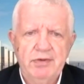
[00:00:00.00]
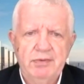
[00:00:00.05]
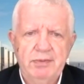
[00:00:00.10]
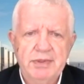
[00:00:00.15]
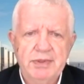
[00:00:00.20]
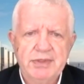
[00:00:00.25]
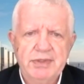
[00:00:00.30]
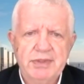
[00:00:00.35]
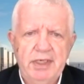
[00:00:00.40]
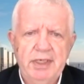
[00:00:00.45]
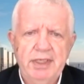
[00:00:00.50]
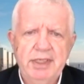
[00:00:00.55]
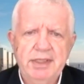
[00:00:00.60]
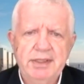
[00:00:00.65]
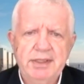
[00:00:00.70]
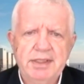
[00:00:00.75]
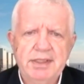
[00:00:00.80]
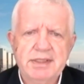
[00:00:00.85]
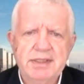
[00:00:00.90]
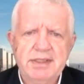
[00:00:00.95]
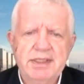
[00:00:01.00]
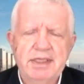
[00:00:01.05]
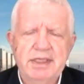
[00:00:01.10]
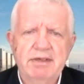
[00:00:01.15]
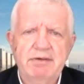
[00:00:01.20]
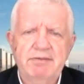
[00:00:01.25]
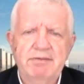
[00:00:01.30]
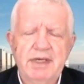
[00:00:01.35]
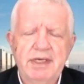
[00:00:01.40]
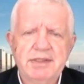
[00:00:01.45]
we're starting to see
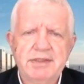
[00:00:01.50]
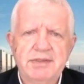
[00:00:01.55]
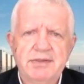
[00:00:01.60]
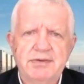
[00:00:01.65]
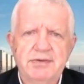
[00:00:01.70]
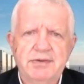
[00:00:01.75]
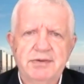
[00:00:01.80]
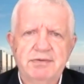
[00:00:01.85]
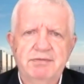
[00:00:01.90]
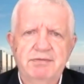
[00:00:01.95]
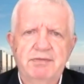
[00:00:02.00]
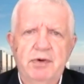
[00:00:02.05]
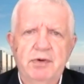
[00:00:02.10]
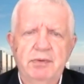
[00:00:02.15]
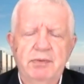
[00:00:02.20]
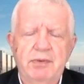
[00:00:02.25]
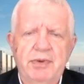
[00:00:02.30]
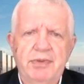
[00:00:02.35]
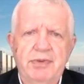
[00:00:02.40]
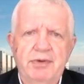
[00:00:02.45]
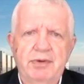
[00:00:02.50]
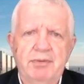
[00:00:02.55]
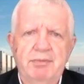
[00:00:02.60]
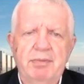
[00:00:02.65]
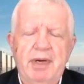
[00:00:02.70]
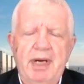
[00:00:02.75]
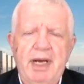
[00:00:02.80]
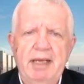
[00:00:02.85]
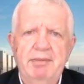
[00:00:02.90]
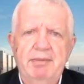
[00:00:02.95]
investors vote with their
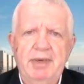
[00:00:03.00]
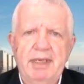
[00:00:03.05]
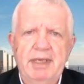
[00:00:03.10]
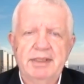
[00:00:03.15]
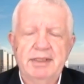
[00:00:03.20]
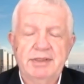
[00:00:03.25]
buy button,